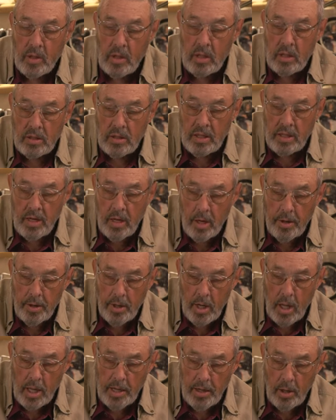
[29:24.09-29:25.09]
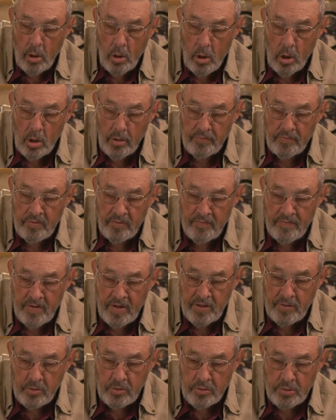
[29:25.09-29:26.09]
in that not all of the
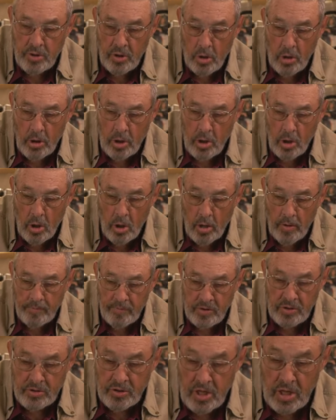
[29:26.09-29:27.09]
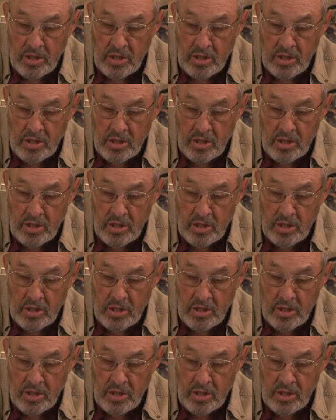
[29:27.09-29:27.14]
feathers are carved. It's